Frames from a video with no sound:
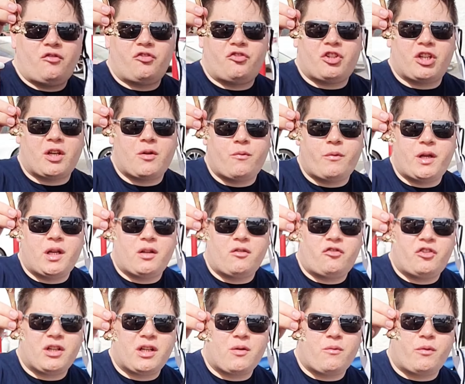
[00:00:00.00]
Chicken
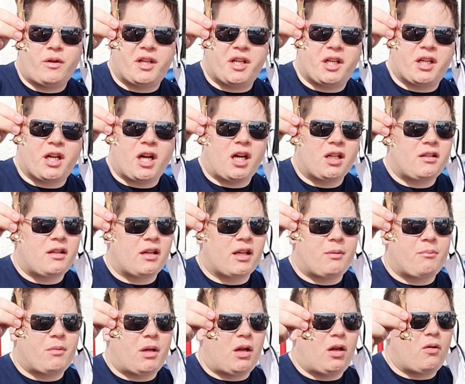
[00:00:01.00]
wing, hot dog
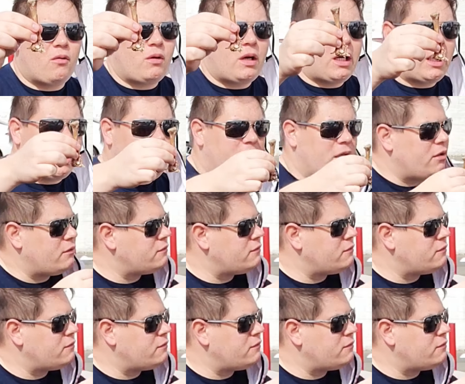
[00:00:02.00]
and bologna.